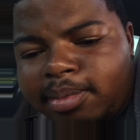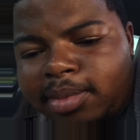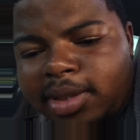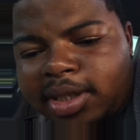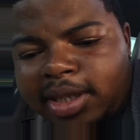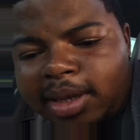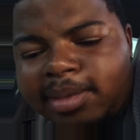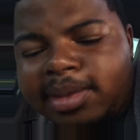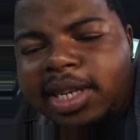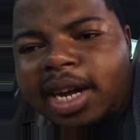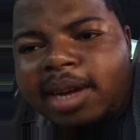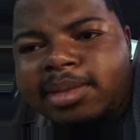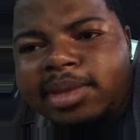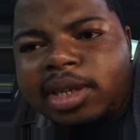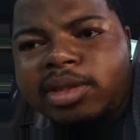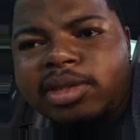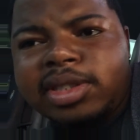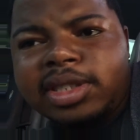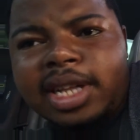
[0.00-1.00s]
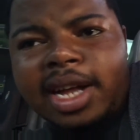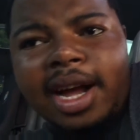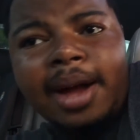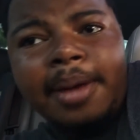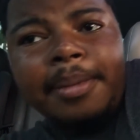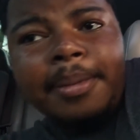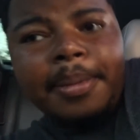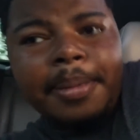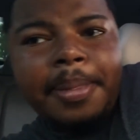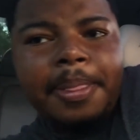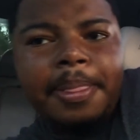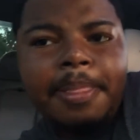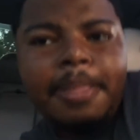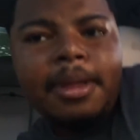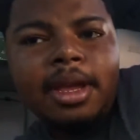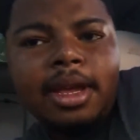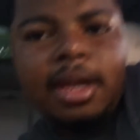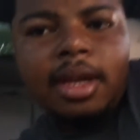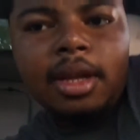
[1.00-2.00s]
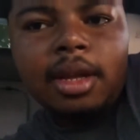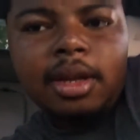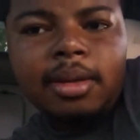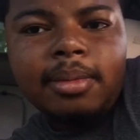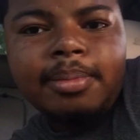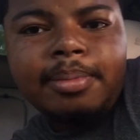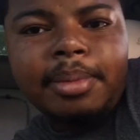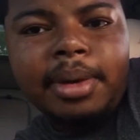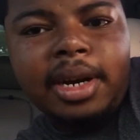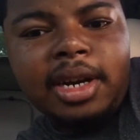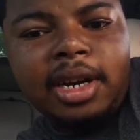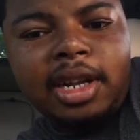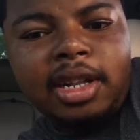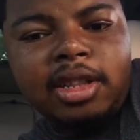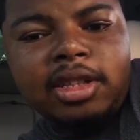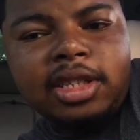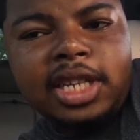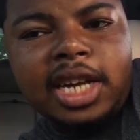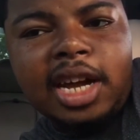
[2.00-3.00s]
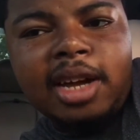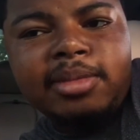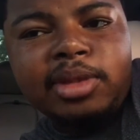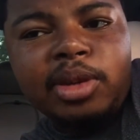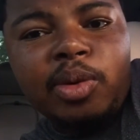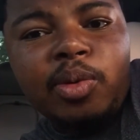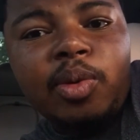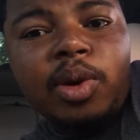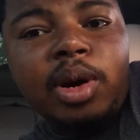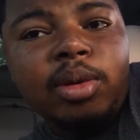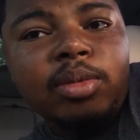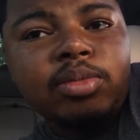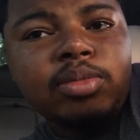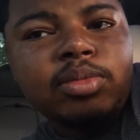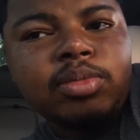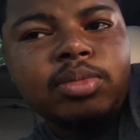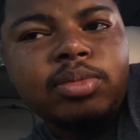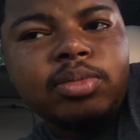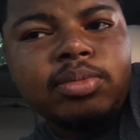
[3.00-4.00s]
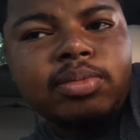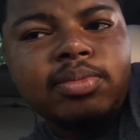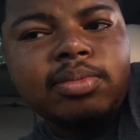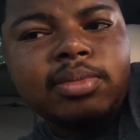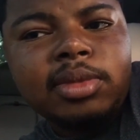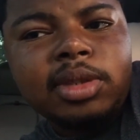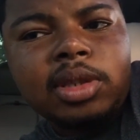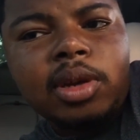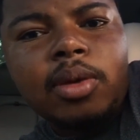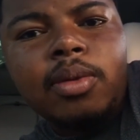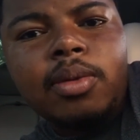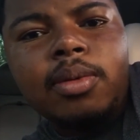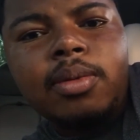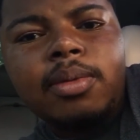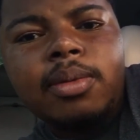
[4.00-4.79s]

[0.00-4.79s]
sometimes it'll stop, but at other times it won't. So